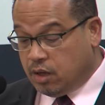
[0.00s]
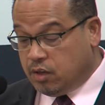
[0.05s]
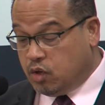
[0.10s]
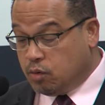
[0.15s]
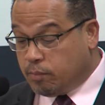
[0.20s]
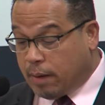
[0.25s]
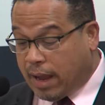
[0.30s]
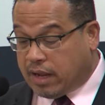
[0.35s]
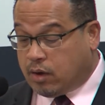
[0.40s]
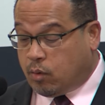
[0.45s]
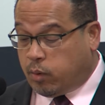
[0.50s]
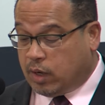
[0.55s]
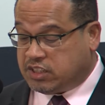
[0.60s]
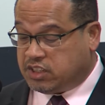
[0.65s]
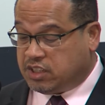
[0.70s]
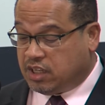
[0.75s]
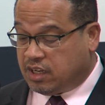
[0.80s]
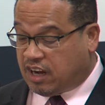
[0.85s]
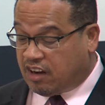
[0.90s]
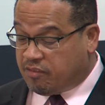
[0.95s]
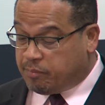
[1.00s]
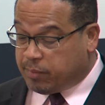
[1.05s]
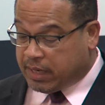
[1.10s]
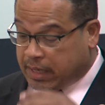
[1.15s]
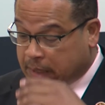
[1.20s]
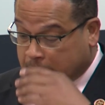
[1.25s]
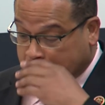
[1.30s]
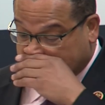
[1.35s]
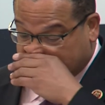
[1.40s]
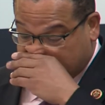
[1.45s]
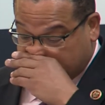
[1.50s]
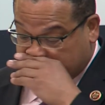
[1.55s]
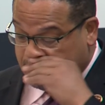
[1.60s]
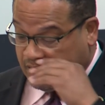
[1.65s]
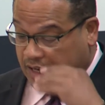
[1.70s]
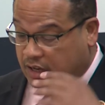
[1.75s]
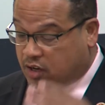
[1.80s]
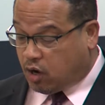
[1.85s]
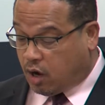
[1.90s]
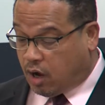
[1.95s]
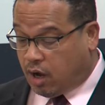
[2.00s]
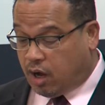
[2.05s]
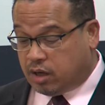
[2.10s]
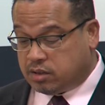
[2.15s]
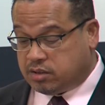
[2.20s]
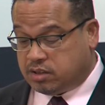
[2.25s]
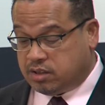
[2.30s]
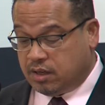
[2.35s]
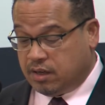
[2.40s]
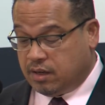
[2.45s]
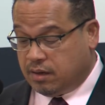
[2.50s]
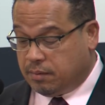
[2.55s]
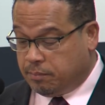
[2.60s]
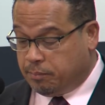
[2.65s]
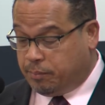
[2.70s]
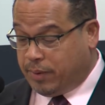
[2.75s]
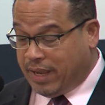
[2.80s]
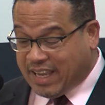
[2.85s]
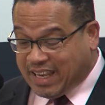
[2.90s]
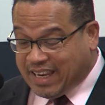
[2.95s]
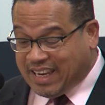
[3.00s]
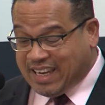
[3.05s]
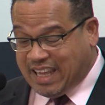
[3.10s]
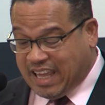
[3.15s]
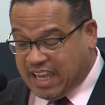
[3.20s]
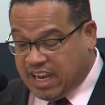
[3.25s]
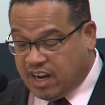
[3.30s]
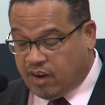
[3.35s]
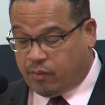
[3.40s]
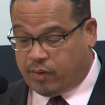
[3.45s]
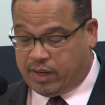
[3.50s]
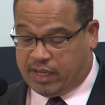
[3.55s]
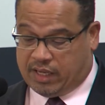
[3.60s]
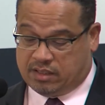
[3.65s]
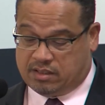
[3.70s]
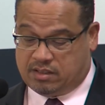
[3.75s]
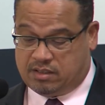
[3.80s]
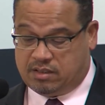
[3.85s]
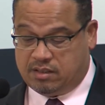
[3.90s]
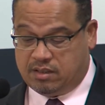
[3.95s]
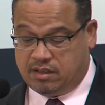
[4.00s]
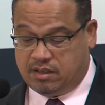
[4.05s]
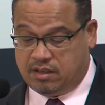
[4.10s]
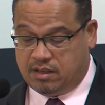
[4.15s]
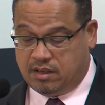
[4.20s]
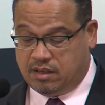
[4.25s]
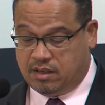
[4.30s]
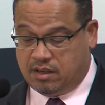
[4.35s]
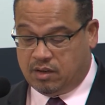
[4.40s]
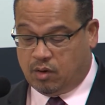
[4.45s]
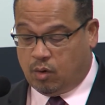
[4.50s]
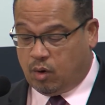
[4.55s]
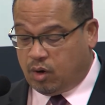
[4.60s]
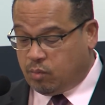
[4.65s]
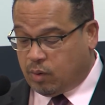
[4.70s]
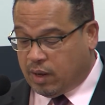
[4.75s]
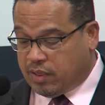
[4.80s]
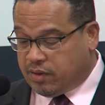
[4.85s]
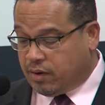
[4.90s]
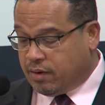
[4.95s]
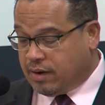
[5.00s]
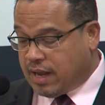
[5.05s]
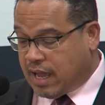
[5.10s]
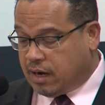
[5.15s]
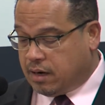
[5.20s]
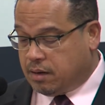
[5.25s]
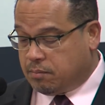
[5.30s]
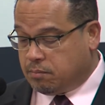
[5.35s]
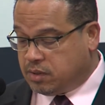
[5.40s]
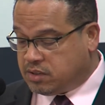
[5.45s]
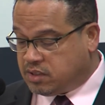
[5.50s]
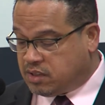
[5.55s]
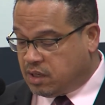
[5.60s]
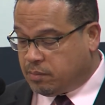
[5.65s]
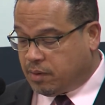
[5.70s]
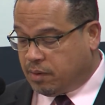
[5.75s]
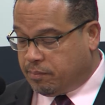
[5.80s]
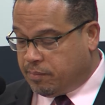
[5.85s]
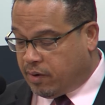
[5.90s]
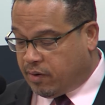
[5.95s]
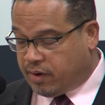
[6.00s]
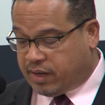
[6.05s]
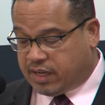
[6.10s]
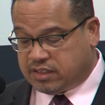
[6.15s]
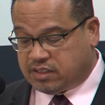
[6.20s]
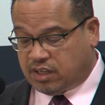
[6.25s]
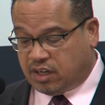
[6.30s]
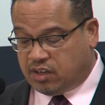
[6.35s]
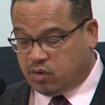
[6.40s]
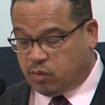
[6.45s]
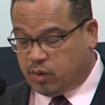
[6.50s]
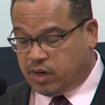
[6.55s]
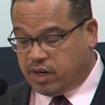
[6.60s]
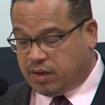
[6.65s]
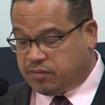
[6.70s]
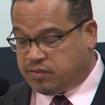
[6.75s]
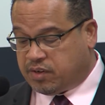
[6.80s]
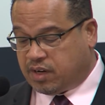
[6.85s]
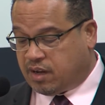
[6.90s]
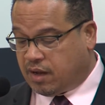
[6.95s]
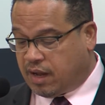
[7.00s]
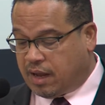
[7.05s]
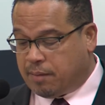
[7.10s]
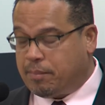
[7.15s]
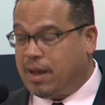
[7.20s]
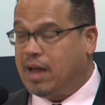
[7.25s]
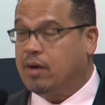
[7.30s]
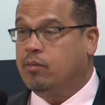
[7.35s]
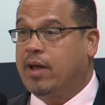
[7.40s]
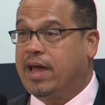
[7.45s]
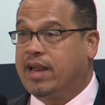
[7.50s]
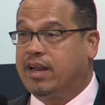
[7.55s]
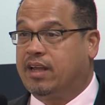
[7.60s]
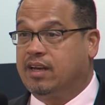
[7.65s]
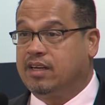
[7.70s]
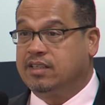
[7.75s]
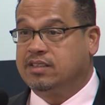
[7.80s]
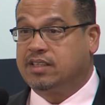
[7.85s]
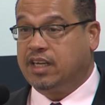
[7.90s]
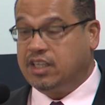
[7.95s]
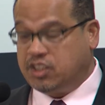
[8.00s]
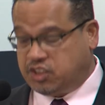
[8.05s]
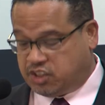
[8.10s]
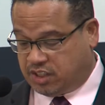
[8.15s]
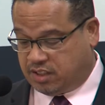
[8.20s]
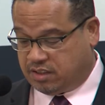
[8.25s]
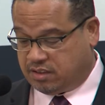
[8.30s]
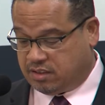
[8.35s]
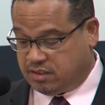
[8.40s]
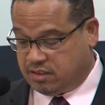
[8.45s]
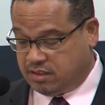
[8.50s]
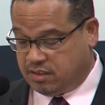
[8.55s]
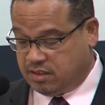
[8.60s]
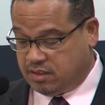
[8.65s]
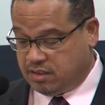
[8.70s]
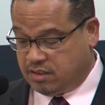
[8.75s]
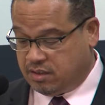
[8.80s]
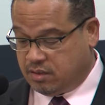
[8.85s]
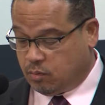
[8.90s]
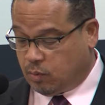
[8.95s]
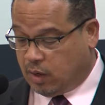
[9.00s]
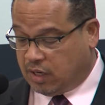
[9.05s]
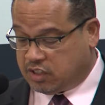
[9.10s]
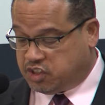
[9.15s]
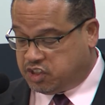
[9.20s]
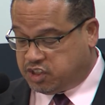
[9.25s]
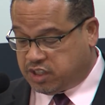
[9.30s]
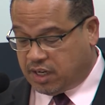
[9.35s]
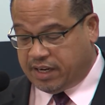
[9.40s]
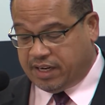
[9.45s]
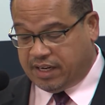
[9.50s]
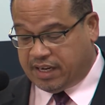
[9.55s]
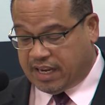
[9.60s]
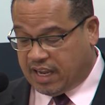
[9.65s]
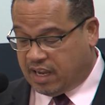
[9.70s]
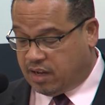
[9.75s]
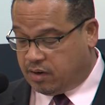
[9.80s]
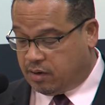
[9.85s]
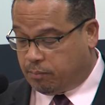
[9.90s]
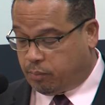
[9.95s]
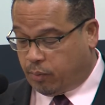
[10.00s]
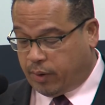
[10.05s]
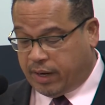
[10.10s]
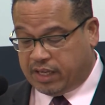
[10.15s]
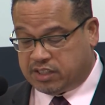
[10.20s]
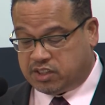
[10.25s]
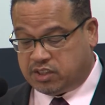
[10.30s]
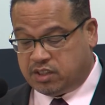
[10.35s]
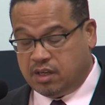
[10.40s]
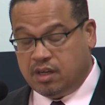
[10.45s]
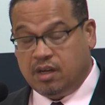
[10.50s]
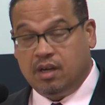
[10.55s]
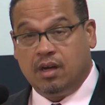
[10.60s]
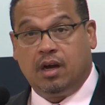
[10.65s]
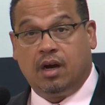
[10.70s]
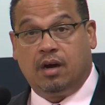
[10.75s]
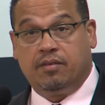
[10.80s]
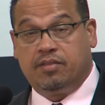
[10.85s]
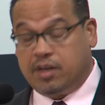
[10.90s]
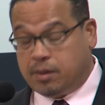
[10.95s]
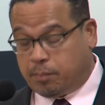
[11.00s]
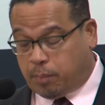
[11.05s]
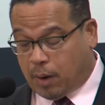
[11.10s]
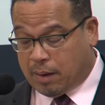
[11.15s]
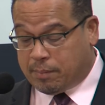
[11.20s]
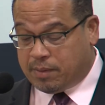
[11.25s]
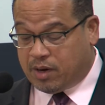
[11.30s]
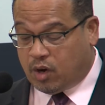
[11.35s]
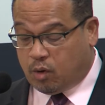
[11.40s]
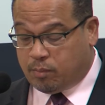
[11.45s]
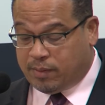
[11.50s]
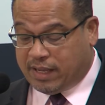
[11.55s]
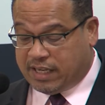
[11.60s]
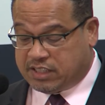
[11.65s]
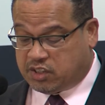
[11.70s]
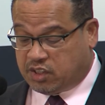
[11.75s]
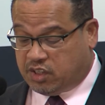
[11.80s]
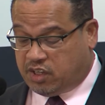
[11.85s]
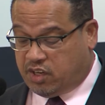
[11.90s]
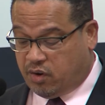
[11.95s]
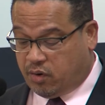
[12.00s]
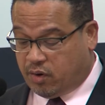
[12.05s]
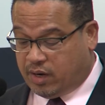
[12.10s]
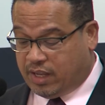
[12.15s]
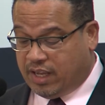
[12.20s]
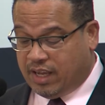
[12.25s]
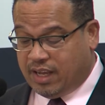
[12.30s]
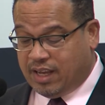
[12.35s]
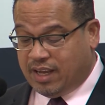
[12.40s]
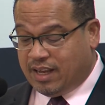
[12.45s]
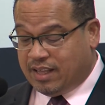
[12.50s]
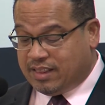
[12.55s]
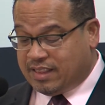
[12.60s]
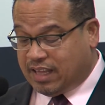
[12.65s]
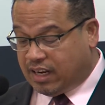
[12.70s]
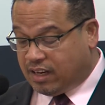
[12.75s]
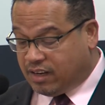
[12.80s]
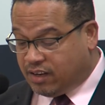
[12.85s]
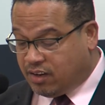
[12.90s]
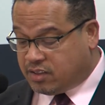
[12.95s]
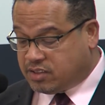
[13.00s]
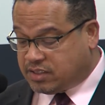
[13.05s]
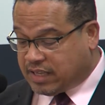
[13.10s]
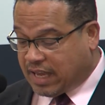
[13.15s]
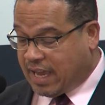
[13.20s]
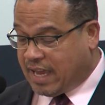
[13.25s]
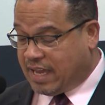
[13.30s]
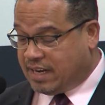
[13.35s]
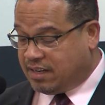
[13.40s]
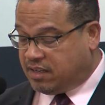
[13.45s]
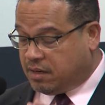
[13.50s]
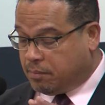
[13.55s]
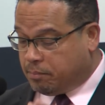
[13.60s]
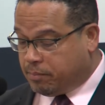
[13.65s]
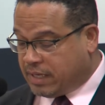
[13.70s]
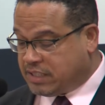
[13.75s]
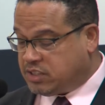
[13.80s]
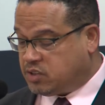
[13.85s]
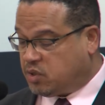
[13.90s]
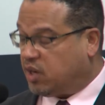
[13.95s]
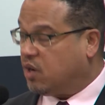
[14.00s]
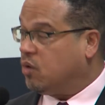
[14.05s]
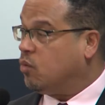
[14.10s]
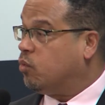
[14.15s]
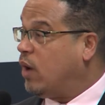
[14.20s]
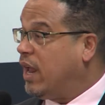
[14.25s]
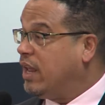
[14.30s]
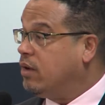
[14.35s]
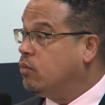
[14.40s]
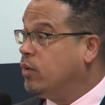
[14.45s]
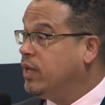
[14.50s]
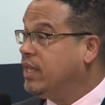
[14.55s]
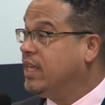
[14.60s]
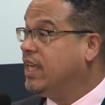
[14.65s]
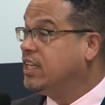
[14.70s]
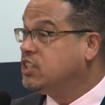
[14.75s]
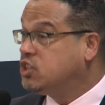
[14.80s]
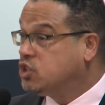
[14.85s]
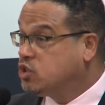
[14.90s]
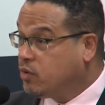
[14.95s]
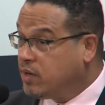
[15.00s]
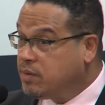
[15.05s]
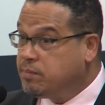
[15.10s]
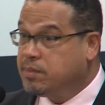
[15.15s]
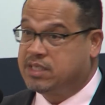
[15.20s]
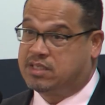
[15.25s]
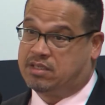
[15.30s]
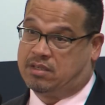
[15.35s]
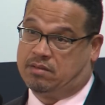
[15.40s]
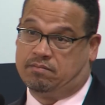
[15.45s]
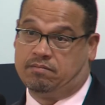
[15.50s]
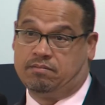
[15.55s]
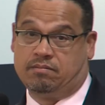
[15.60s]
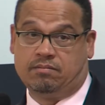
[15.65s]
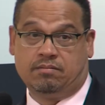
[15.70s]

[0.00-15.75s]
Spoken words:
You might question the government that calls bigoted hearings on whether or not Muslim Americans are doing enough to combat radicalization, while shutting down a branch of the Department of Homeland Security that looks at domestic right-wing extremism.